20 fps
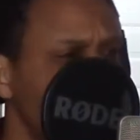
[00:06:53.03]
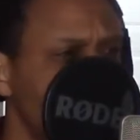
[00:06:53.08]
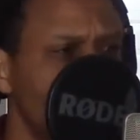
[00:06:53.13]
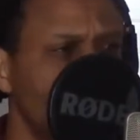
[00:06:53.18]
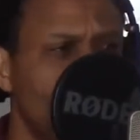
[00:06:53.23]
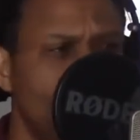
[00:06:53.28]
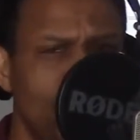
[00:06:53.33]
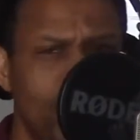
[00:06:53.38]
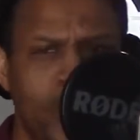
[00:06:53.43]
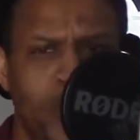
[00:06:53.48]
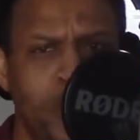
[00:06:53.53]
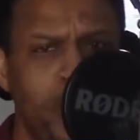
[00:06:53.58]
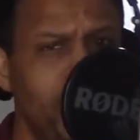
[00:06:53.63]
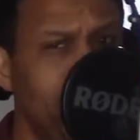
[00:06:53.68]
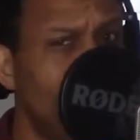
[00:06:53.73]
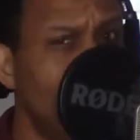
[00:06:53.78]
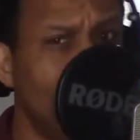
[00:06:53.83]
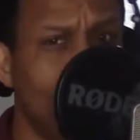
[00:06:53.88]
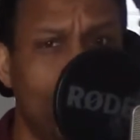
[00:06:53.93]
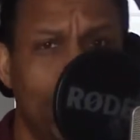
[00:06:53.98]
Whether it be
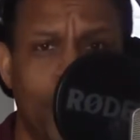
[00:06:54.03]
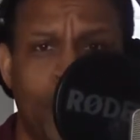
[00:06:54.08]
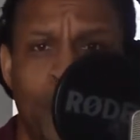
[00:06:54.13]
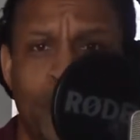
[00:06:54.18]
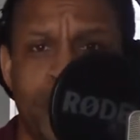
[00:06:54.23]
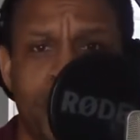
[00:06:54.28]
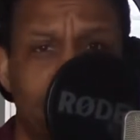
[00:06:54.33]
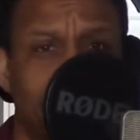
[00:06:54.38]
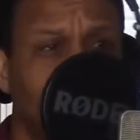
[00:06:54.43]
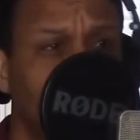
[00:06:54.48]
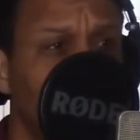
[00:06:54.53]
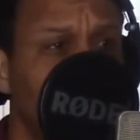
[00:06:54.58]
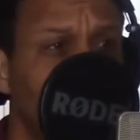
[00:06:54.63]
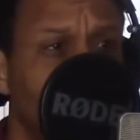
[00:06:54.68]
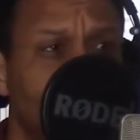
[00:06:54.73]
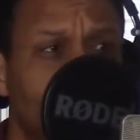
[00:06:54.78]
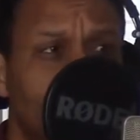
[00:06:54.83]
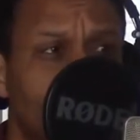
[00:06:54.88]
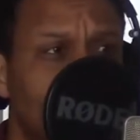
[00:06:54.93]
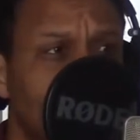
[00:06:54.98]
girls or
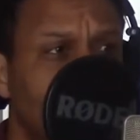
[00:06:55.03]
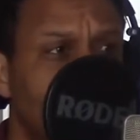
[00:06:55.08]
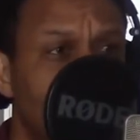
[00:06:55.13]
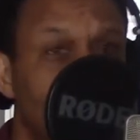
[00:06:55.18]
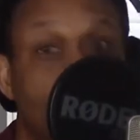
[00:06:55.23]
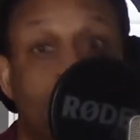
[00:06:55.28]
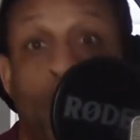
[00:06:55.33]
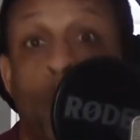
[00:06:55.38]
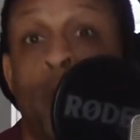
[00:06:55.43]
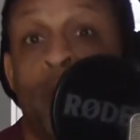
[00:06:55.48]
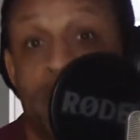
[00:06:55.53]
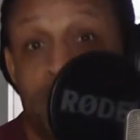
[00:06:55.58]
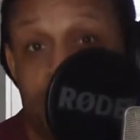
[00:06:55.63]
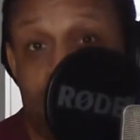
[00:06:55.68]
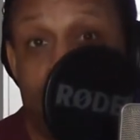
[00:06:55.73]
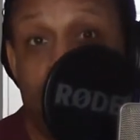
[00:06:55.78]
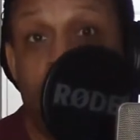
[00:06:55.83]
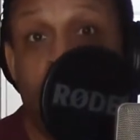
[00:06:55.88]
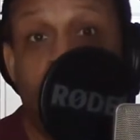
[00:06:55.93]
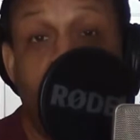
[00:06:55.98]
sports for
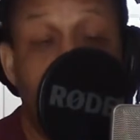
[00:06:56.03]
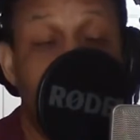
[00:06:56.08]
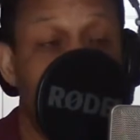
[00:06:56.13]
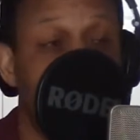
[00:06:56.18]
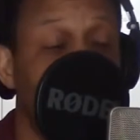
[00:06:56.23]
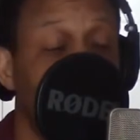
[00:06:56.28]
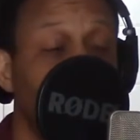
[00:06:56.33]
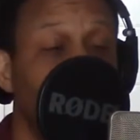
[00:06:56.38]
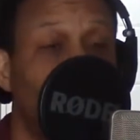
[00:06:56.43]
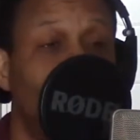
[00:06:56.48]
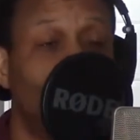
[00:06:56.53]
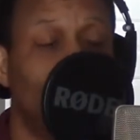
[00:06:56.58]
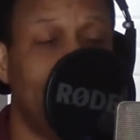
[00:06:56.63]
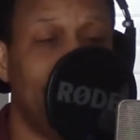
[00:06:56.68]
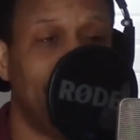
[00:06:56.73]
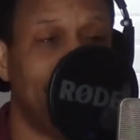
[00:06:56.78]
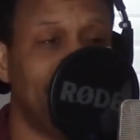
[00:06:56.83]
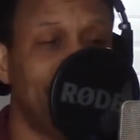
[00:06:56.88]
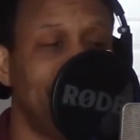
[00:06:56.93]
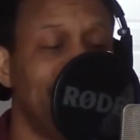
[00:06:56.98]
me too, all kind
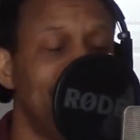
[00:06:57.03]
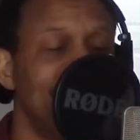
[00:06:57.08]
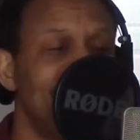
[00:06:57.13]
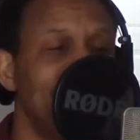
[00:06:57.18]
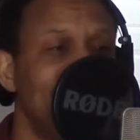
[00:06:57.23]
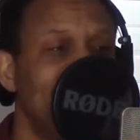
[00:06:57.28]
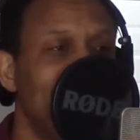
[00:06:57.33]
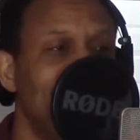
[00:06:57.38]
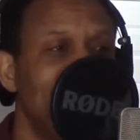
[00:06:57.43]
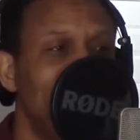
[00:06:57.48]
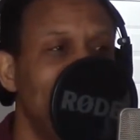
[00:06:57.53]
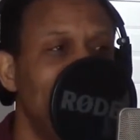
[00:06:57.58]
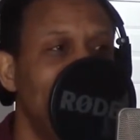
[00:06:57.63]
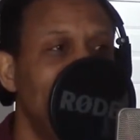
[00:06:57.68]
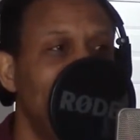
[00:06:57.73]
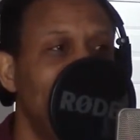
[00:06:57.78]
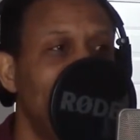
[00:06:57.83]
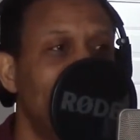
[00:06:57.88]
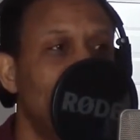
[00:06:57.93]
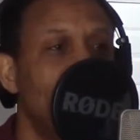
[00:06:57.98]
of things.
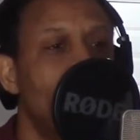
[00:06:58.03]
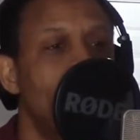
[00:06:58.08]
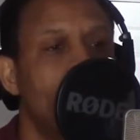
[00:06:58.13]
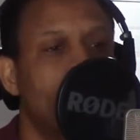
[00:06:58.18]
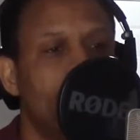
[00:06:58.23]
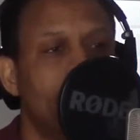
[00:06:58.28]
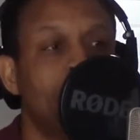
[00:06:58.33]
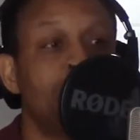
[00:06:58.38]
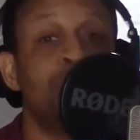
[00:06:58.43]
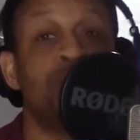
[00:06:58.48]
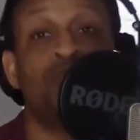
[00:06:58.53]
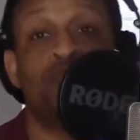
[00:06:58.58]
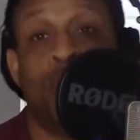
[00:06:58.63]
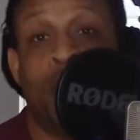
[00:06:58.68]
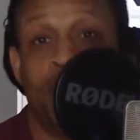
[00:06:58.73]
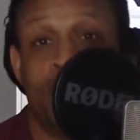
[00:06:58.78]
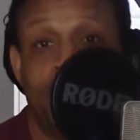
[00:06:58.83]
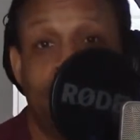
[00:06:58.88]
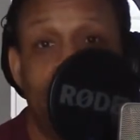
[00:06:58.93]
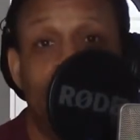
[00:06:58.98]
And I remember I was
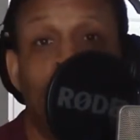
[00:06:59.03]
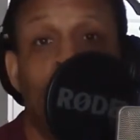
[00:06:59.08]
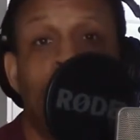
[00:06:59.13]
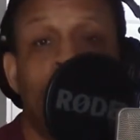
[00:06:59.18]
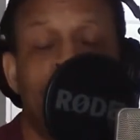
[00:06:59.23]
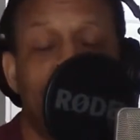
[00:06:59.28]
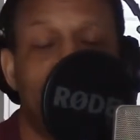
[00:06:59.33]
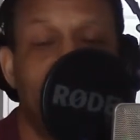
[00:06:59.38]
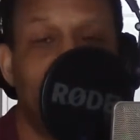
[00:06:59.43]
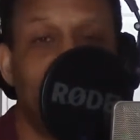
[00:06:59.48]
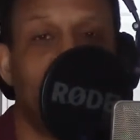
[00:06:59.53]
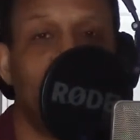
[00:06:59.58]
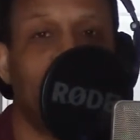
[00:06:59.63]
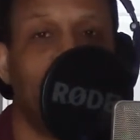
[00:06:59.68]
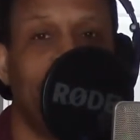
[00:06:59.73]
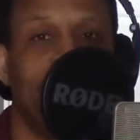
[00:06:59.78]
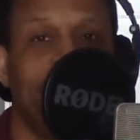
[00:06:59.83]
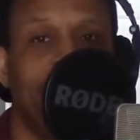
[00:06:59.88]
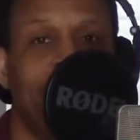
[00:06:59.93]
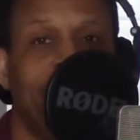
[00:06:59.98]
struggling a little bit in 7th
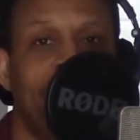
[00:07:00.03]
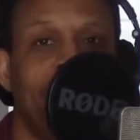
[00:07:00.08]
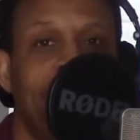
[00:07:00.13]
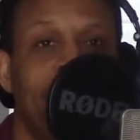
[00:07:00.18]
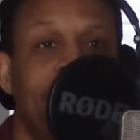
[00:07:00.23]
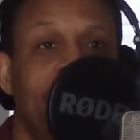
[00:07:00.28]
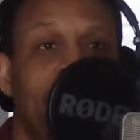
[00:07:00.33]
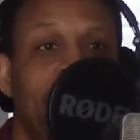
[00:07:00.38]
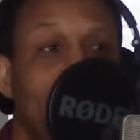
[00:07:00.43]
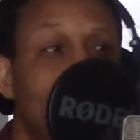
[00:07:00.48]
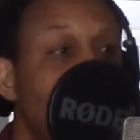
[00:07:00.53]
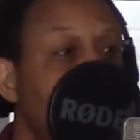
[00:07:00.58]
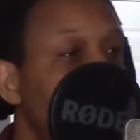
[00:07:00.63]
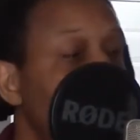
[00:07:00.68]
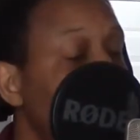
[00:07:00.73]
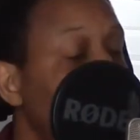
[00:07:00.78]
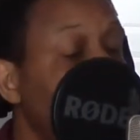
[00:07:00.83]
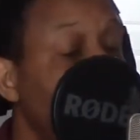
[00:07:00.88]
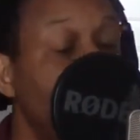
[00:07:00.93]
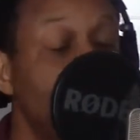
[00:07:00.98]
grade. My
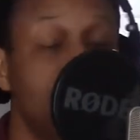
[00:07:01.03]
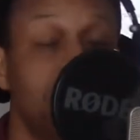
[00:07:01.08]
mom, she